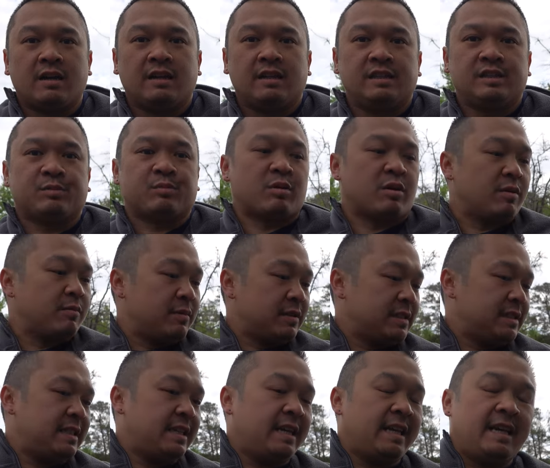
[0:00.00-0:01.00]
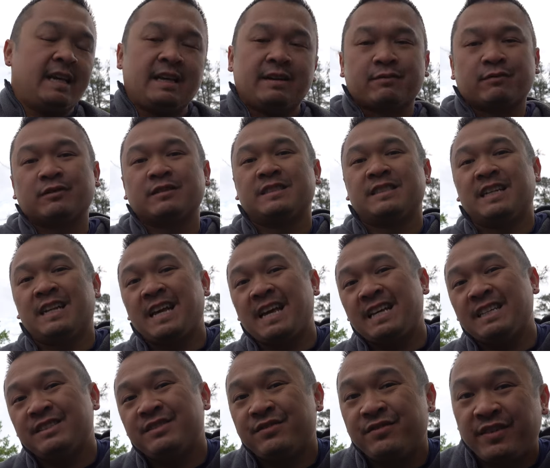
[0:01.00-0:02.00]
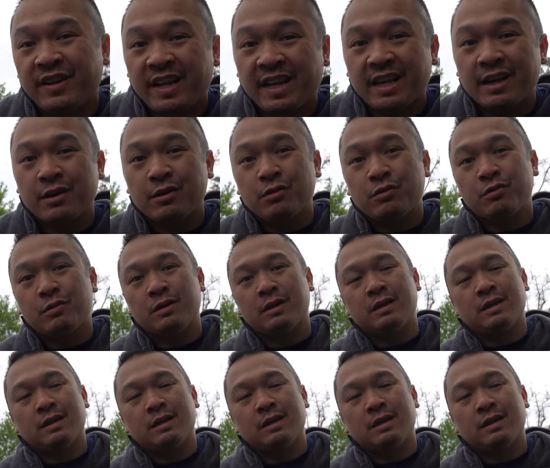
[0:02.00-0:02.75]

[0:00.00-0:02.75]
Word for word: y'all, it is pretty much the end for today's video.